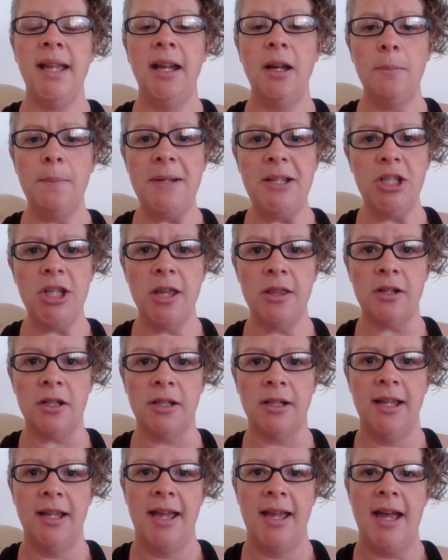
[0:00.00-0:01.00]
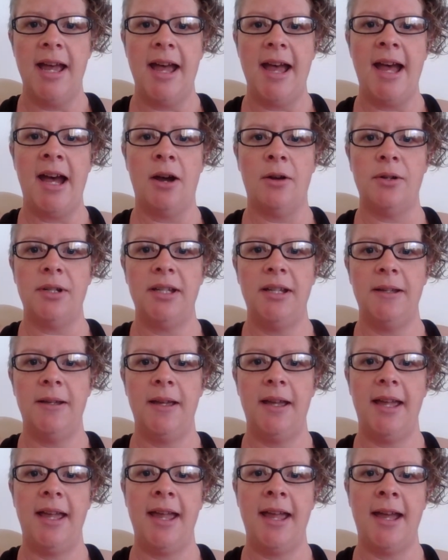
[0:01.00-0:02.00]
help each other out.
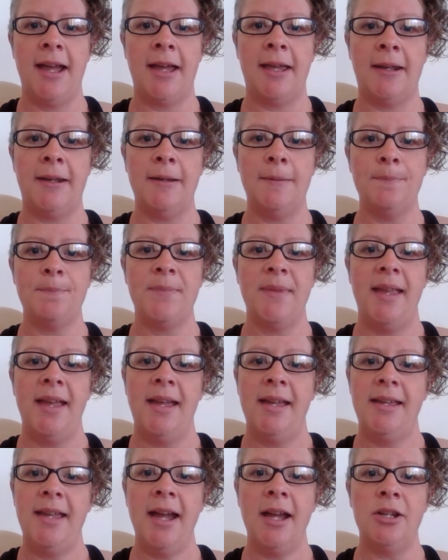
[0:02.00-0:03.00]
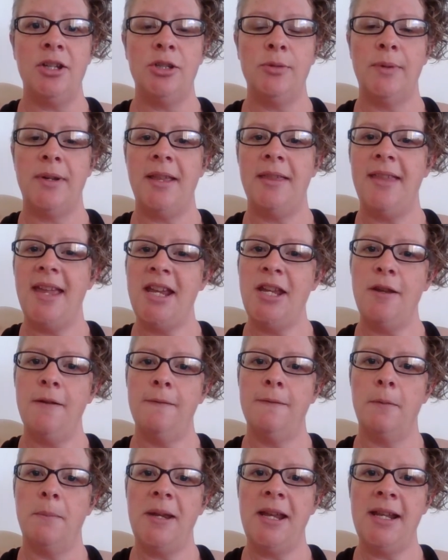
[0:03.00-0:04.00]
And I just want to thank you
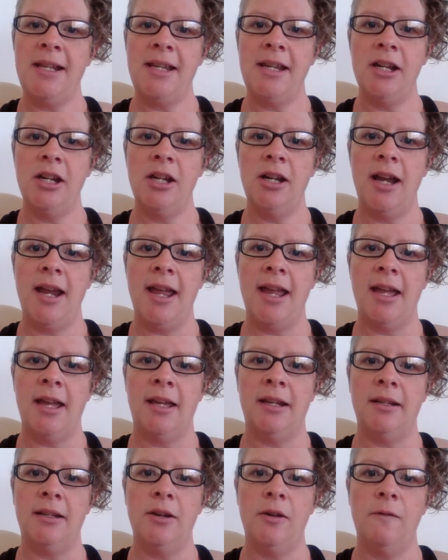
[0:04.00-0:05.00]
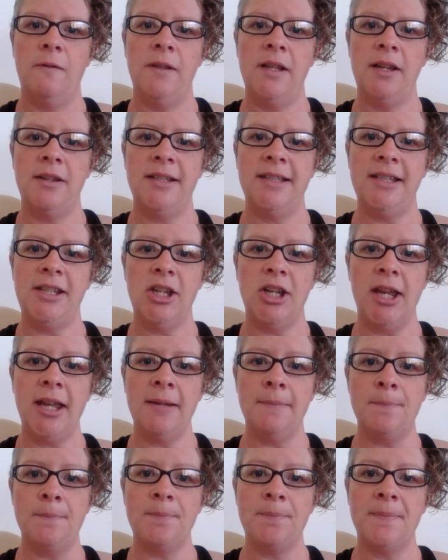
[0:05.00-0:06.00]
for being here, and hopefully I'll see you
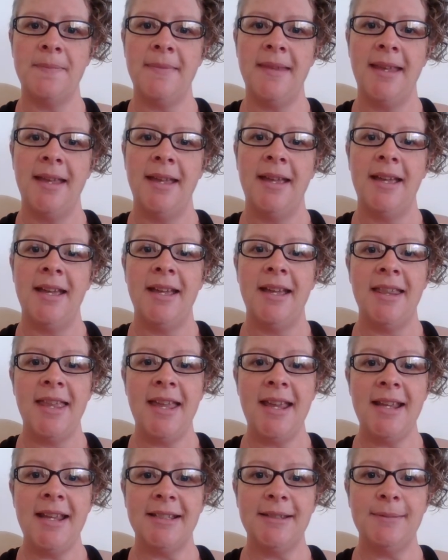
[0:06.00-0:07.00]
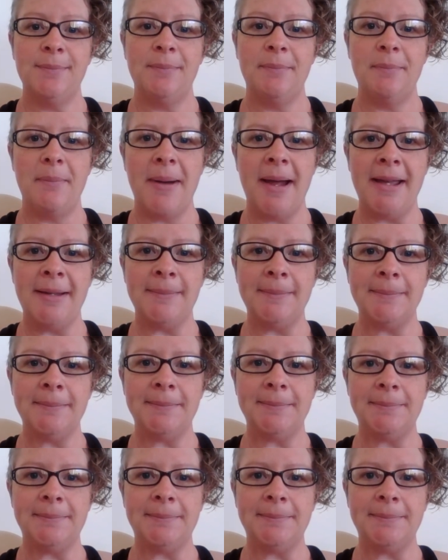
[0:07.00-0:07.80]
again. Thanks. Bye.